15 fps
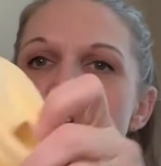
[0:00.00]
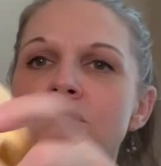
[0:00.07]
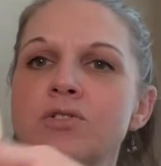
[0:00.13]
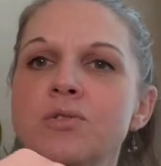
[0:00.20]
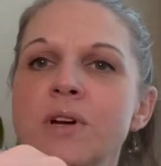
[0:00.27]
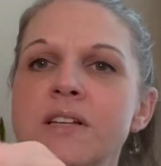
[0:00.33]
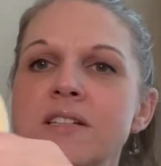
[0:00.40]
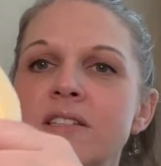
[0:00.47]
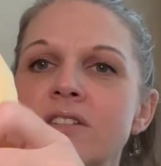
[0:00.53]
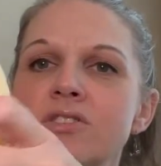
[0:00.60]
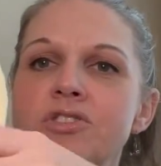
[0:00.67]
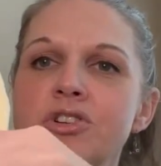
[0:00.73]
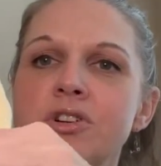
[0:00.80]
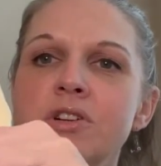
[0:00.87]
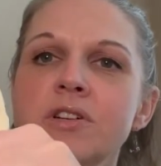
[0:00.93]
dress
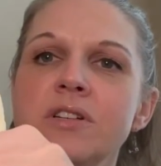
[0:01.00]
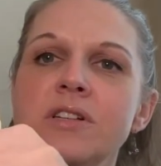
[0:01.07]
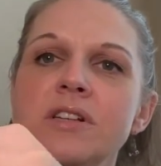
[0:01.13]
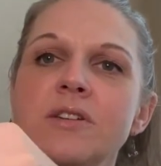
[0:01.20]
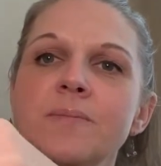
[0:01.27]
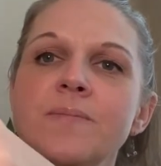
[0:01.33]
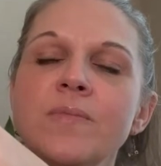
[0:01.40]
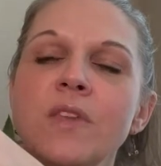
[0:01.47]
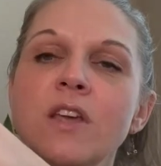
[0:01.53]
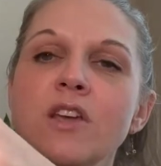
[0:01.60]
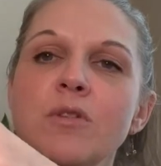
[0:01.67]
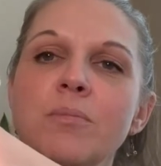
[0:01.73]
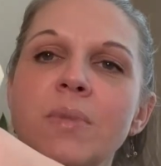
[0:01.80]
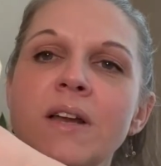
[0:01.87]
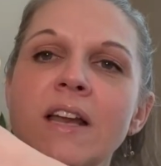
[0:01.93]
shirt,
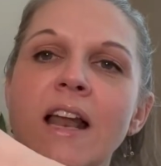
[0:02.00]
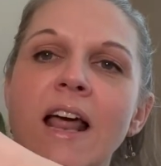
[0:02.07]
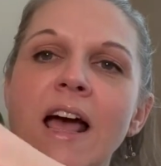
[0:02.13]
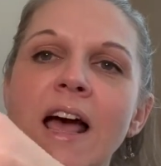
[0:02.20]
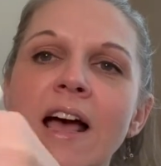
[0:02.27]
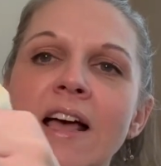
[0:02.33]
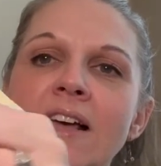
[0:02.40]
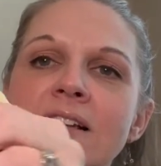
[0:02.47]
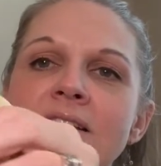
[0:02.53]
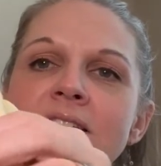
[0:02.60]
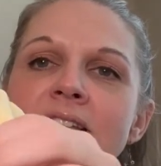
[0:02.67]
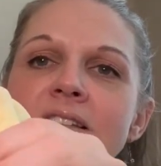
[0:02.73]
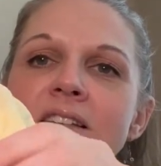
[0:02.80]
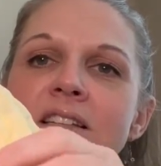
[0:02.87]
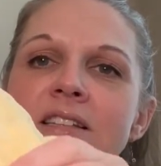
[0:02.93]
but it
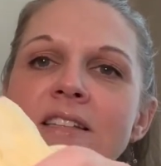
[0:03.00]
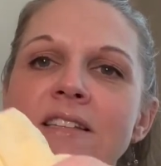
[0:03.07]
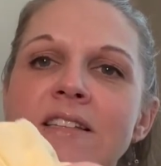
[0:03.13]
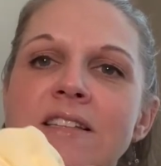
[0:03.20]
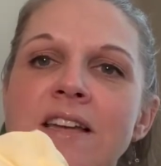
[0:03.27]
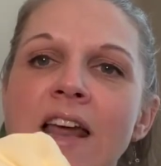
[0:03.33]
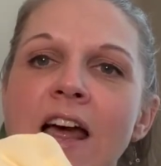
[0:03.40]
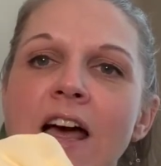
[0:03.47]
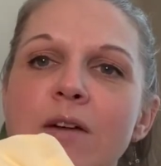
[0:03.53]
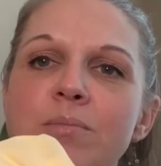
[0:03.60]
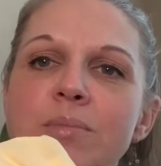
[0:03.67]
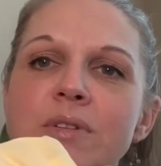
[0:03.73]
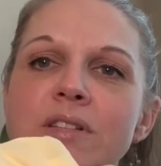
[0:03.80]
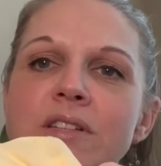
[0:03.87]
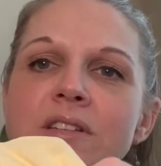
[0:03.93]
has
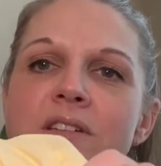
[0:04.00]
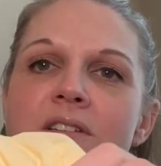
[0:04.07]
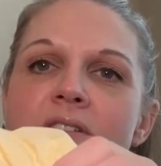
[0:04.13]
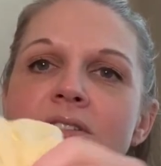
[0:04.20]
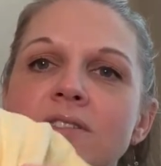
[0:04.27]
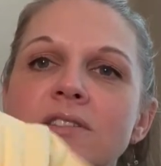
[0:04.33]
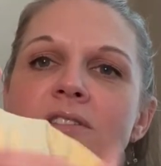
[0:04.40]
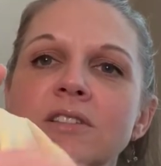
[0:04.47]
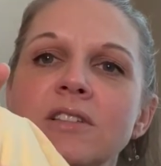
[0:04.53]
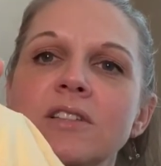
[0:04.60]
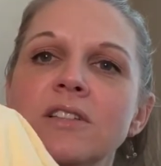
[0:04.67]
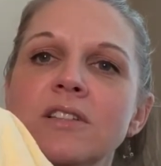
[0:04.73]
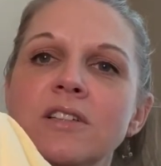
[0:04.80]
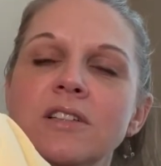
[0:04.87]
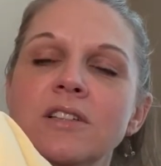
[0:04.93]
snaps.
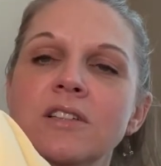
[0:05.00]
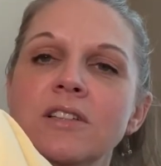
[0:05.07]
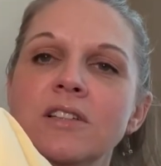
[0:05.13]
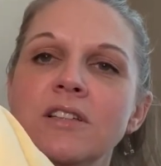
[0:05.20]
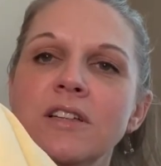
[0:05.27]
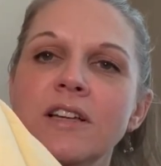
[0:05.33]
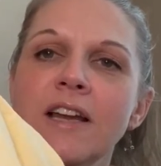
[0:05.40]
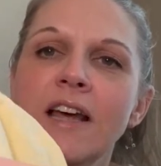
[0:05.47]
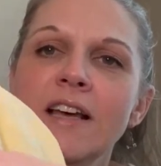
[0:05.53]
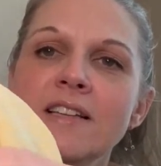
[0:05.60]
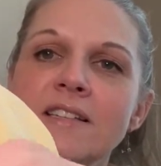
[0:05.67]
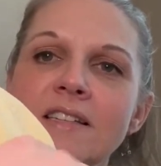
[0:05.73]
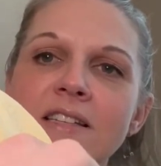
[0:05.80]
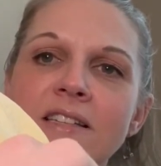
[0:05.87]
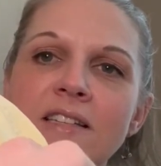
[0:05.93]
It has
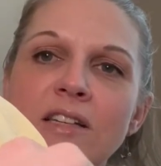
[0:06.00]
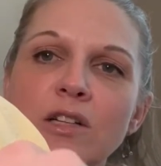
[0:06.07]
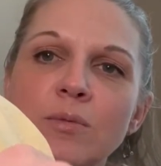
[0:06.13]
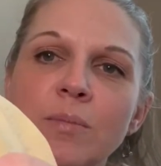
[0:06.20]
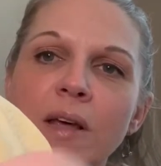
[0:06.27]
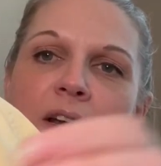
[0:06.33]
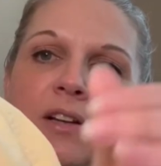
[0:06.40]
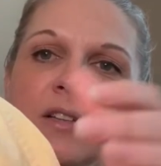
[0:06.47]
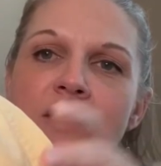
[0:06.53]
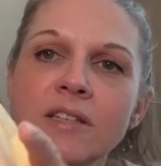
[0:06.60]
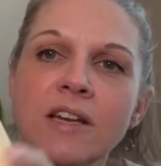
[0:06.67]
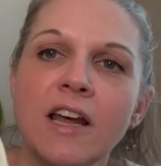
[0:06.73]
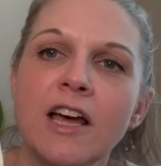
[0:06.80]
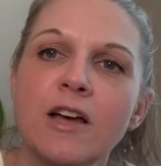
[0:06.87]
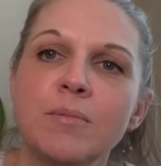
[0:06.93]
these little metal
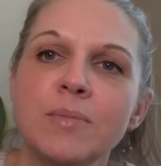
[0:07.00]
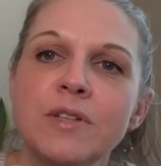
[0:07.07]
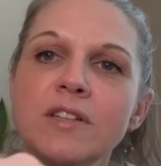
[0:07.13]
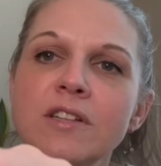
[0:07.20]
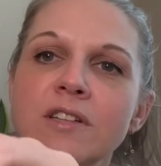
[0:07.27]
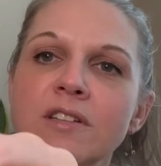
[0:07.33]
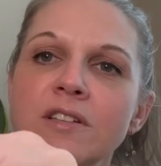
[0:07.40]
snaps